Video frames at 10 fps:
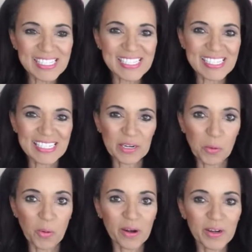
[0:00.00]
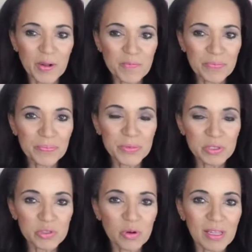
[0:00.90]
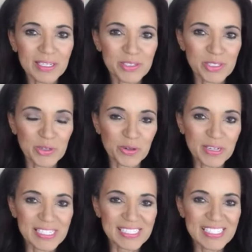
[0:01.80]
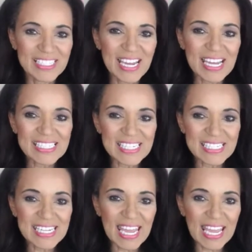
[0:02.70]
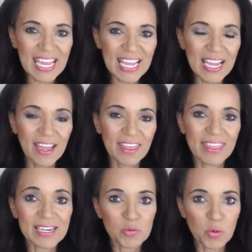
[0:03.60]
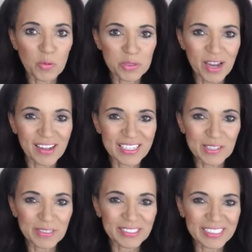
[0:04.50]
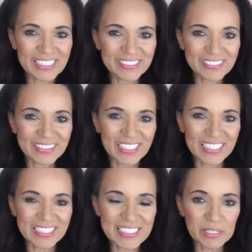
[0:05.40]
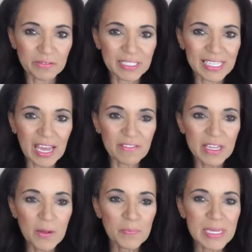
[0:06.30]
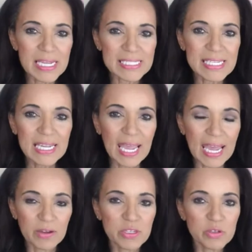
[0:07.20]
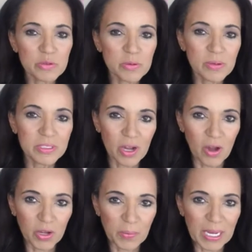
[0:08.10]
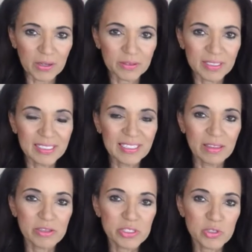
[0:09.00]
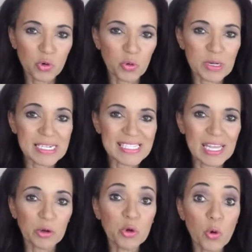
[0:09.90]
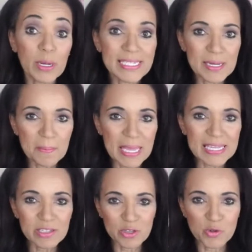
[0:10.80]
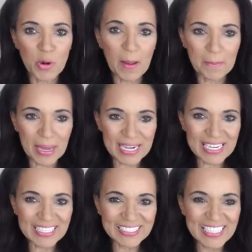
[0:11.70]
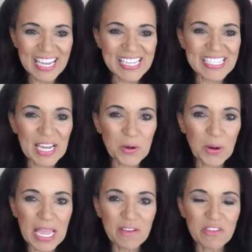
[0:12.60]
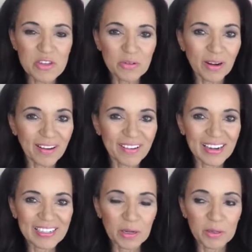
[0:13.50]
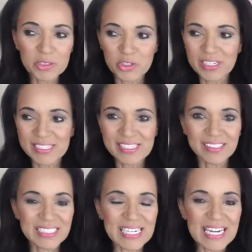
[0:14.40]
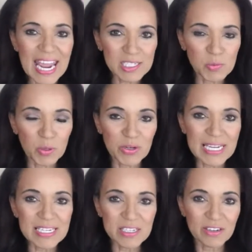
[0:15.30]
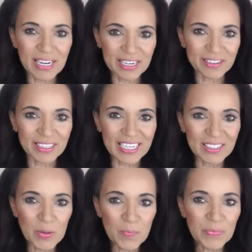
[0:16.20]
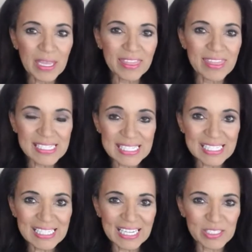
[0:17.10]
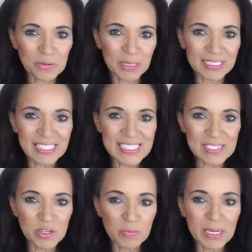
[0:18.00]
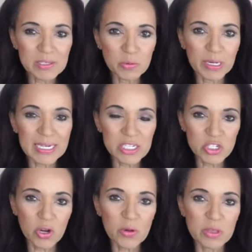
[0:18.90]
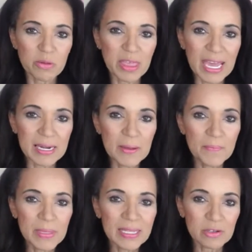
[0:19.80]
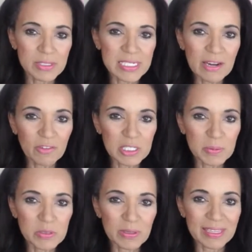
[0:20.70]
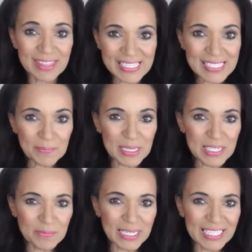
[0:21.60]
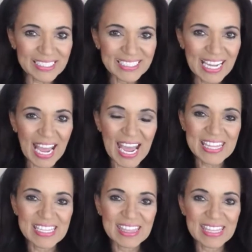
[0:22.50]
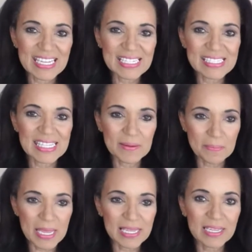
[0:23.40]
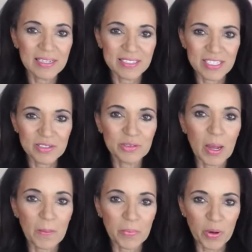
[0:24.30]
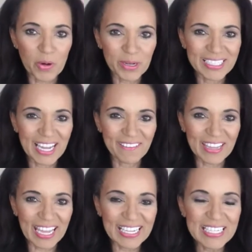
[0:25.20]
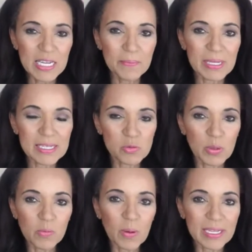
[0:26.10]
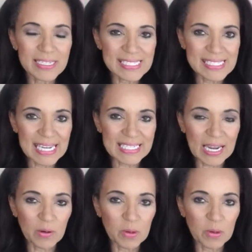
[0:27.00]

This is going to work. Those are all our stories. And today, that is what we're talking about here on Iconic TV Live, is how do you talk about the stories that are going to make you money. So if you are a coach or consultant, an expert in your area, this is a class you want to listen to because we're going to show you that there's a difference between the things that make you money and the things that make you broke, okay? Because we want you to stand out.